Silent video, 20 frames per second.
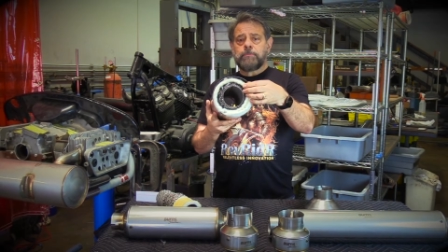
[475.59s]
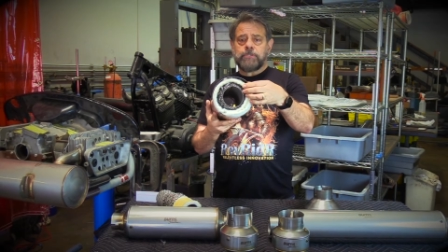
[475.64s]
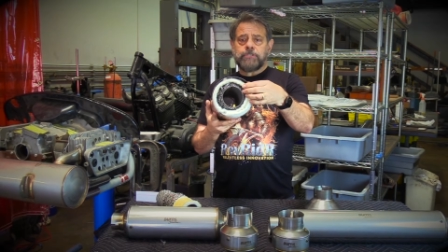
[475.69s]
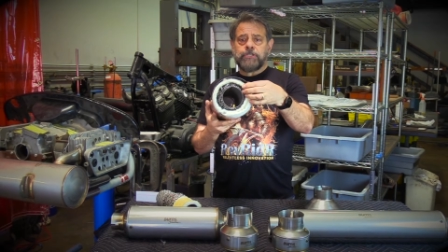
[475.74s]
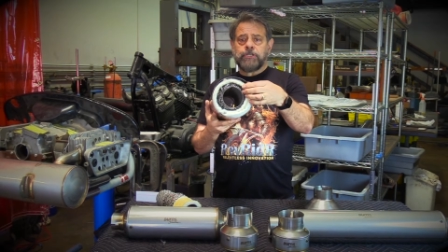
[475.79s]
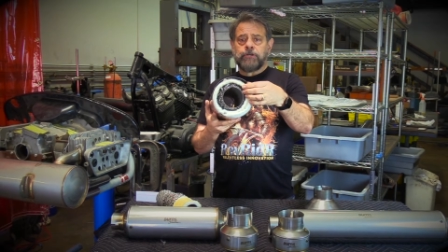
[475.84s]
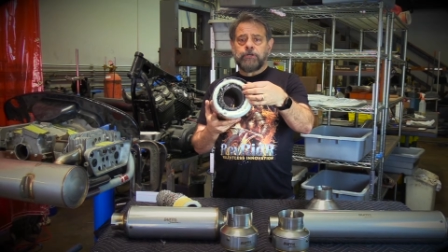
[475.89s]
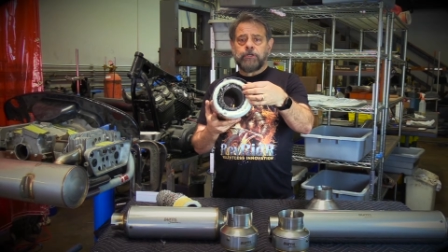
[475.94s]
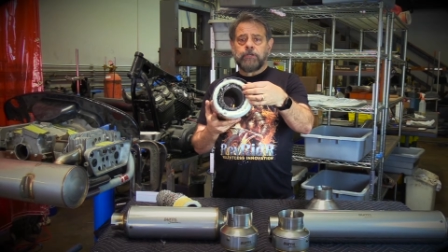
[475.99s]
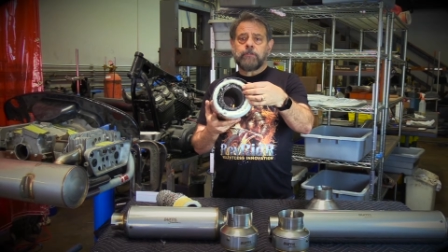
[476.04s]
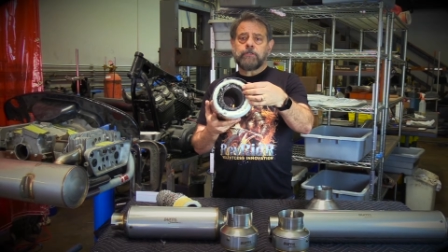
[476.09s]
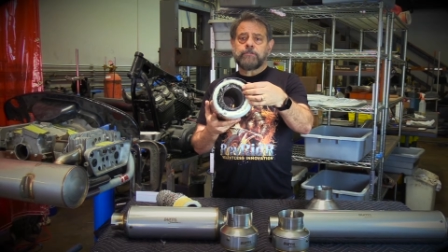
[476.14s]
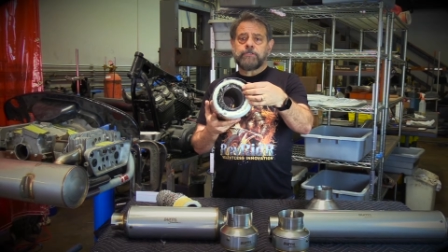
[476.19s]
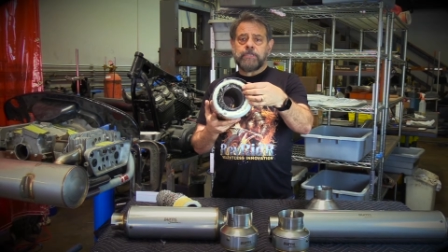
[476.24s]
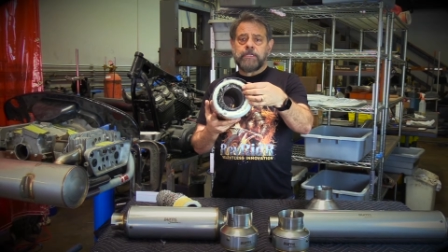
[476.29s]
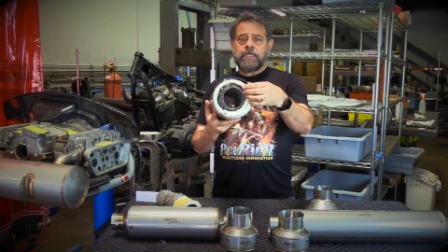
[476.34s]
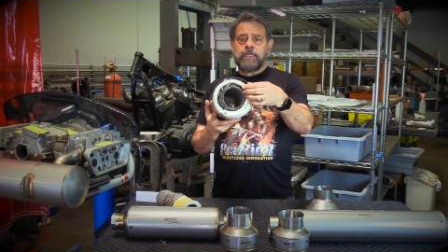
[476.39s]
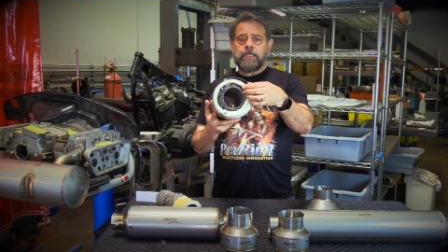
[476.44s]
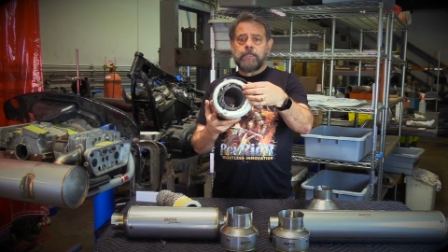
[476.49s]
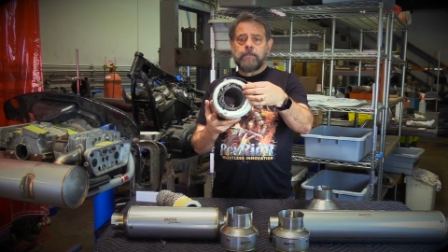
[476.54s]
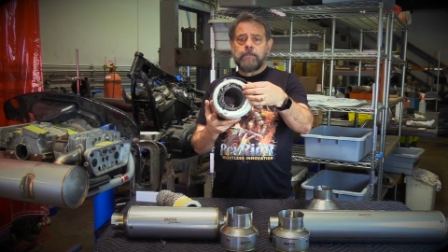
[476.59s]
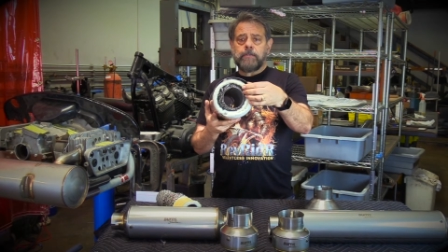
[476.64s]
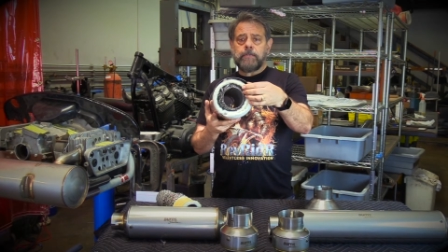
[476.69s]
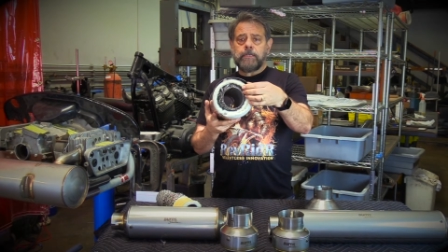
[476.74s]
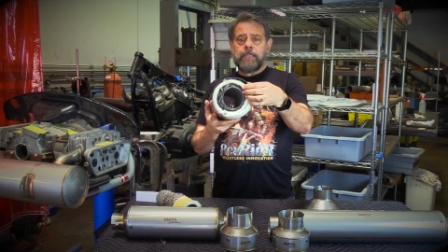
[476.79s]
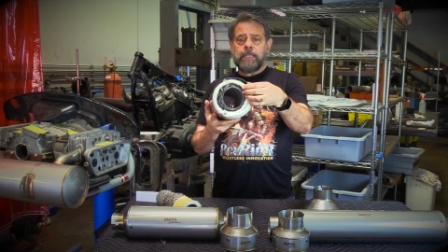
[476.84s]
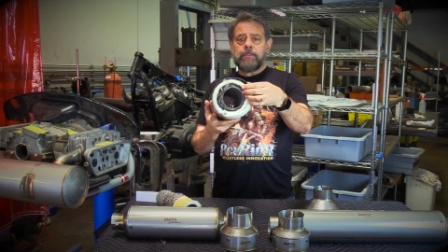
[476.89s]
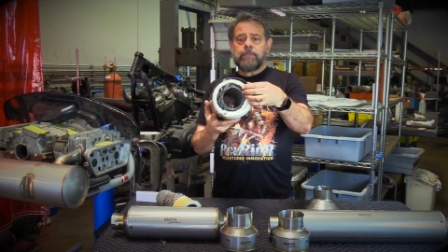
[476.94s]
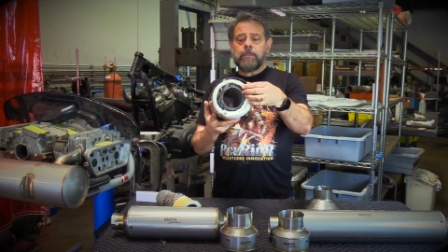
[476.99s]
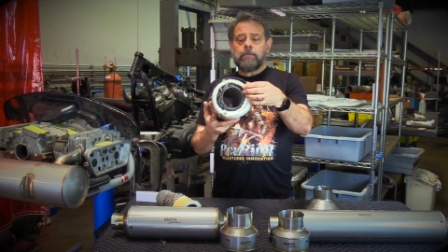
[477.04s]
materials in,
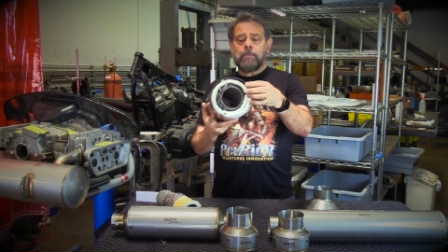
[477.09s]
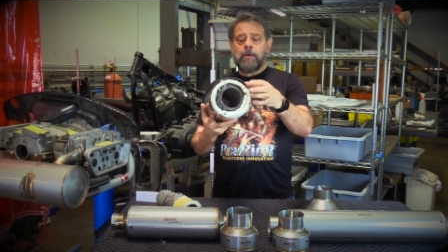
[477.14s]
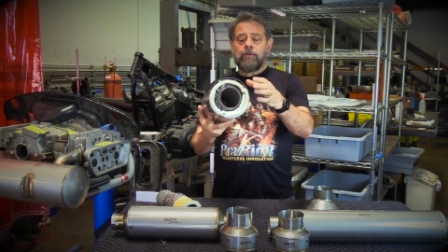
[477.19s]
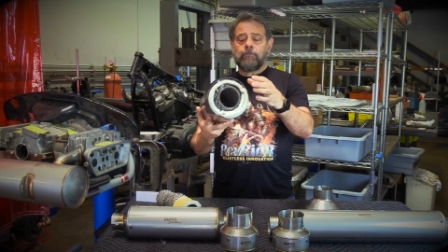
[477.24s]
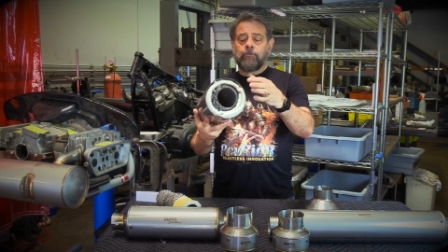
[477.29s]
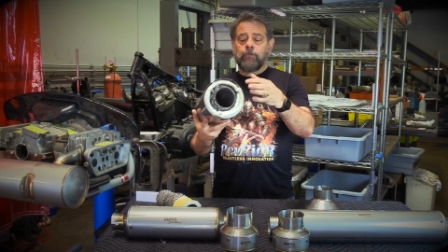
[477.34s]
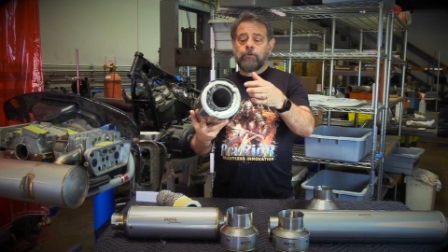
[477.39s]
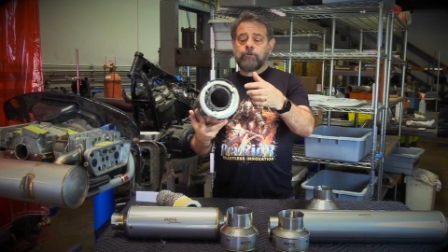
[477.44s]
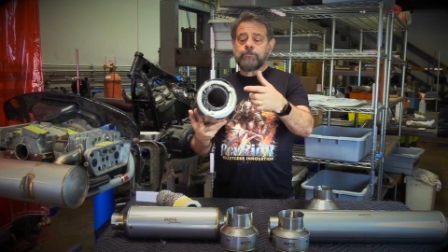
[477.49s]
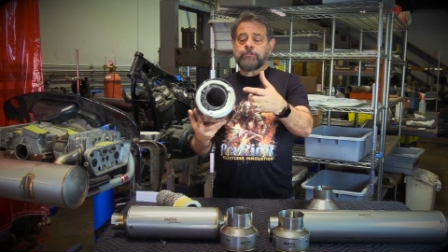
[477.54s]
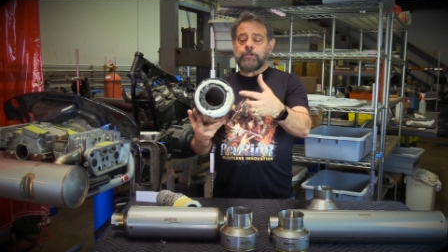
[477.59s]
in the muffler.